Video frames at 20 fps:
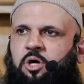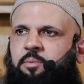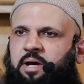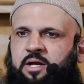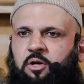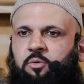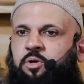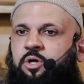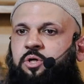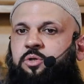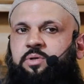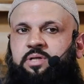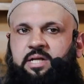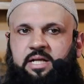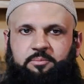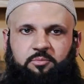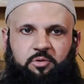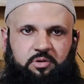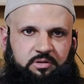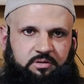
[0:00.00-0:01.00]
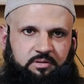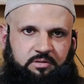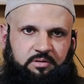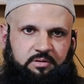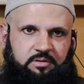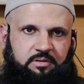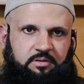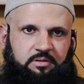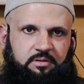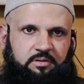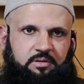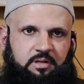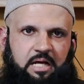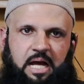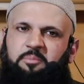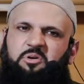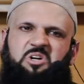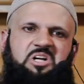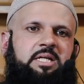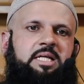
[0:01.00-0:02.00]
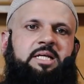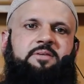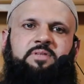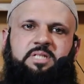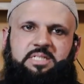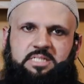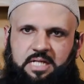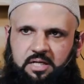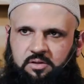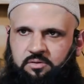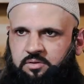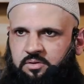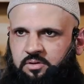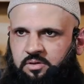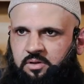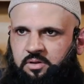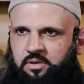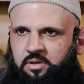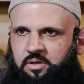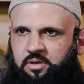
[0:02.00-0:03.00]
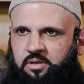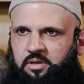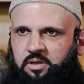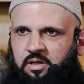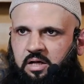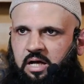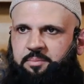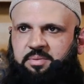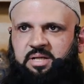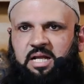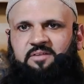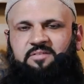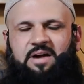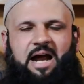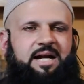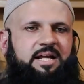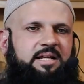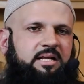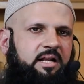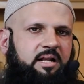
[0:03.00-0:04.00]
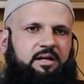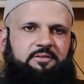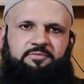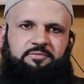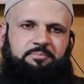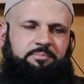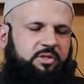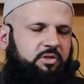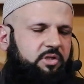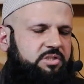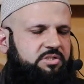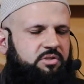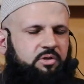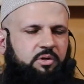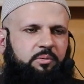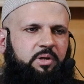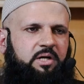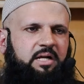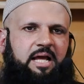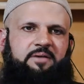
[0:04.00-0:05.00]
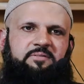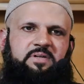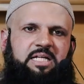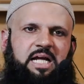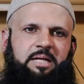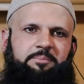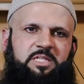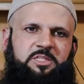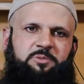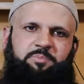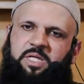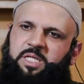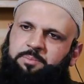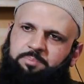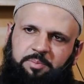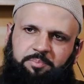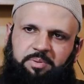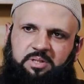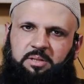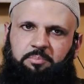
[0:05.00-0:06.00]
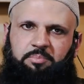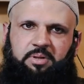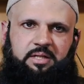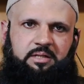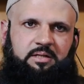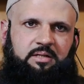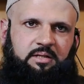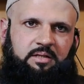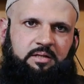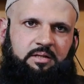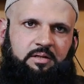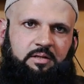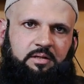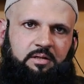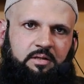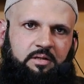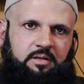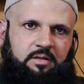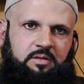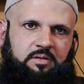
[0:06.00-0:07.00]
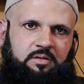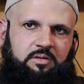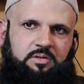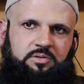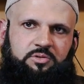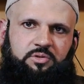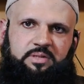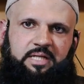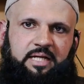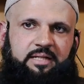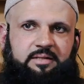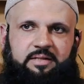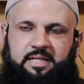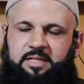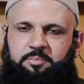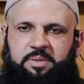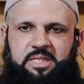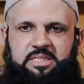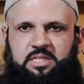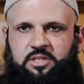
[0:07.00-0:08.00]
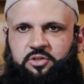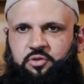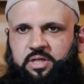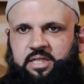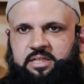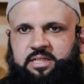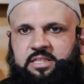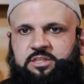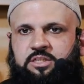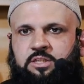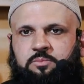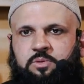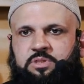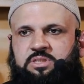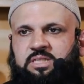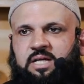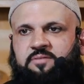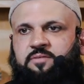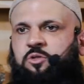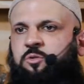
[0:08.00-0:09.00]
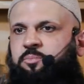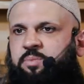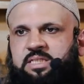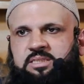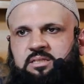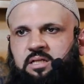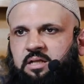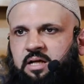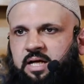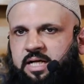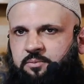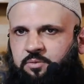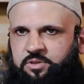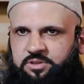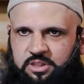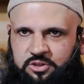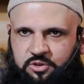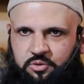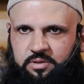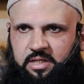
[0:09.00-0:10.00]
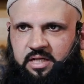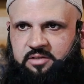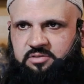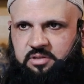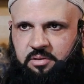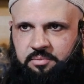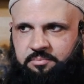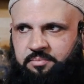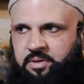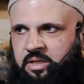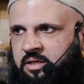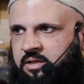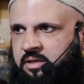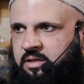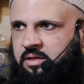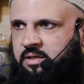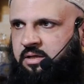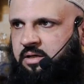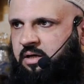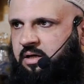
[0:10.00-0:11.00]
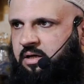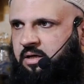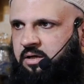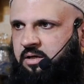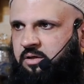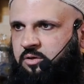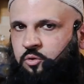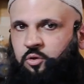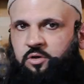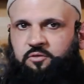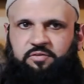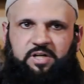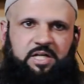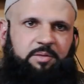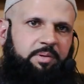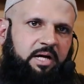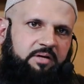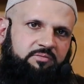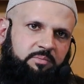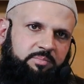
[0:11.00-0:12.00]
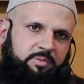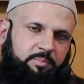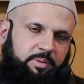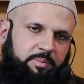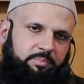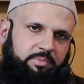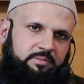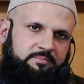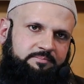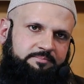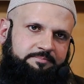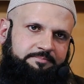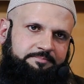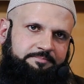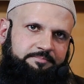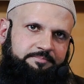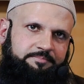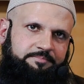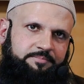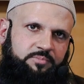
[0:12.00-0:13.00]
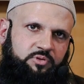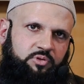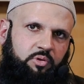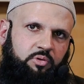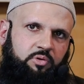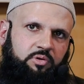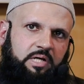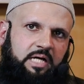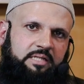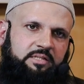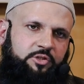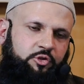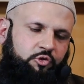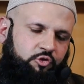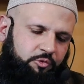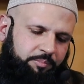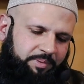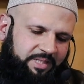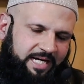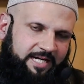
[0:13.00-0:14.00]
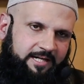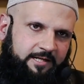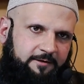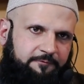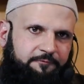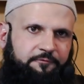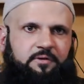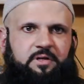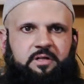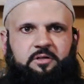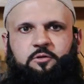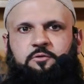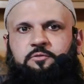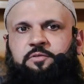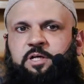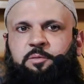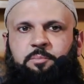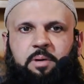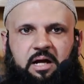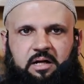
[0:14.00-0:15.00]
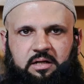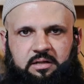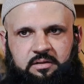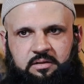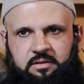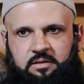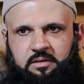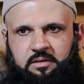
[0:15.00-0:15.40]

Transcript: job. I don't want to do it anymore. I'm going to leave this now. I mean, I've had it enough because you know what? Every time I speak, people complain. So then it means that your intention was never to please Allah. It was just to get some uh, good feedback from the people. So rather, you should be indifferent to feedback.